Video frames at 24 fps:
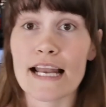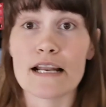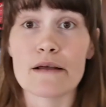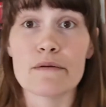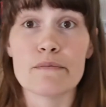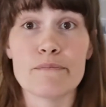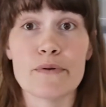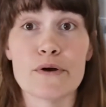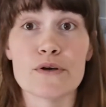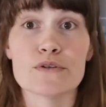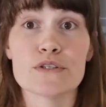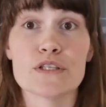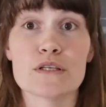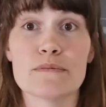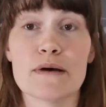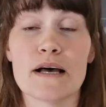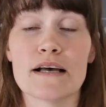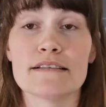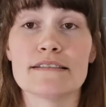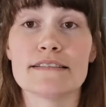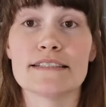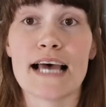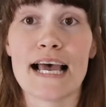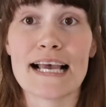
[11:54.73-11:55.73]
and I'll post
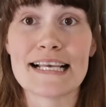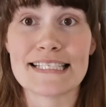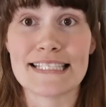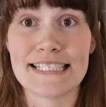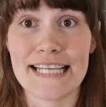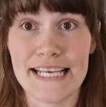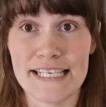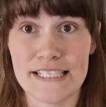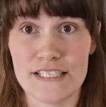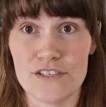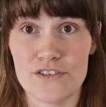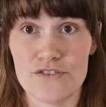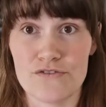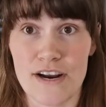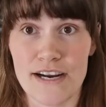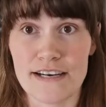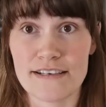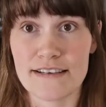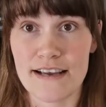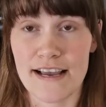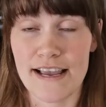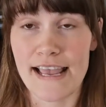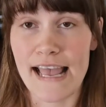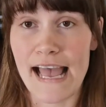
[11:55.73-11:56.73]
about diastasis
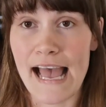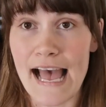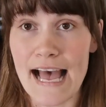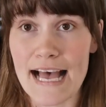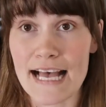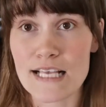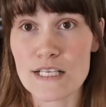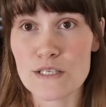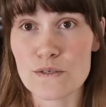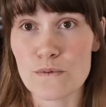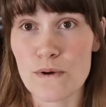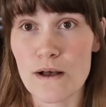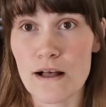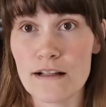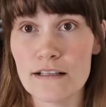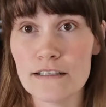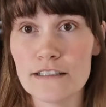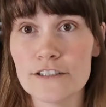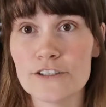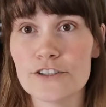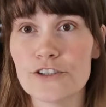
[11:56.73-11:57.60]
recti as well,